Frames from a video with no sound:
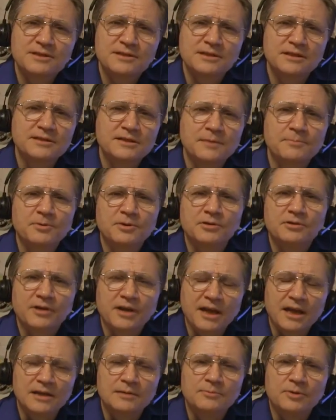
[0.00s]
the typical
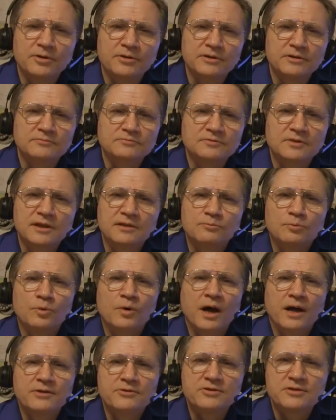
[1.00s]
animal that
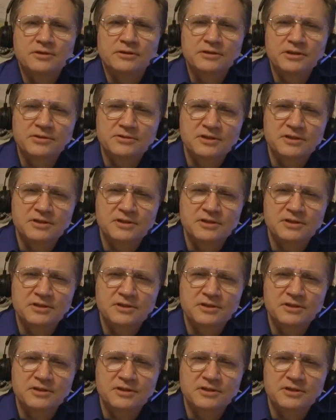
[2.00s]
wanders onto your